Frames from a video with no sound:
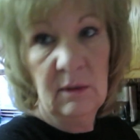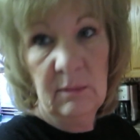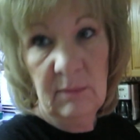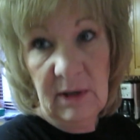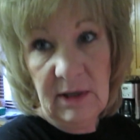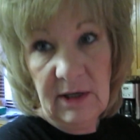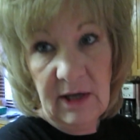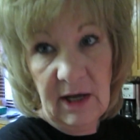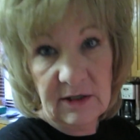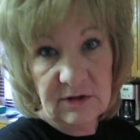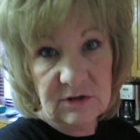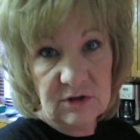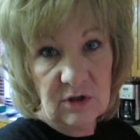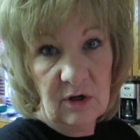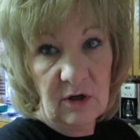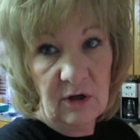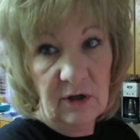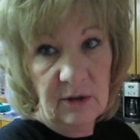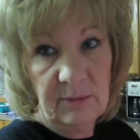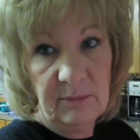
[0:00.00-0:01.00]
My dad's
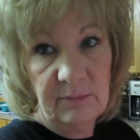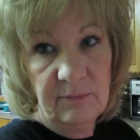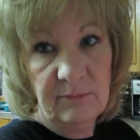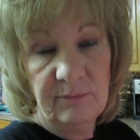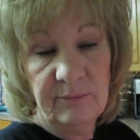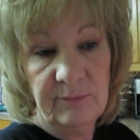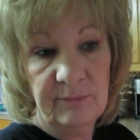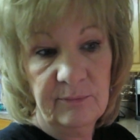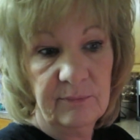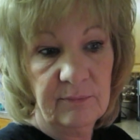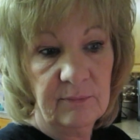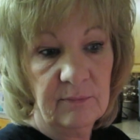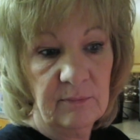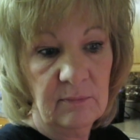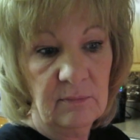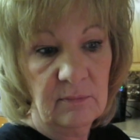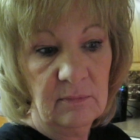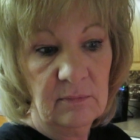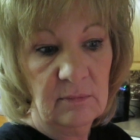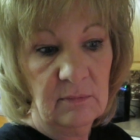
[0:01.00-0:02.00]
calling. Is that Jennifer
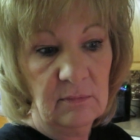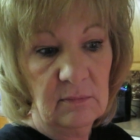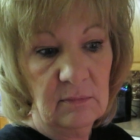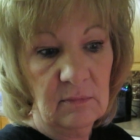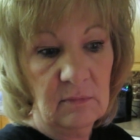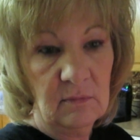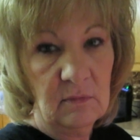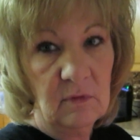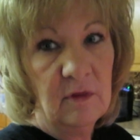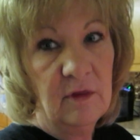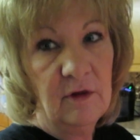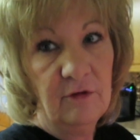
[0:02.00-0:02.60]
calling the driver?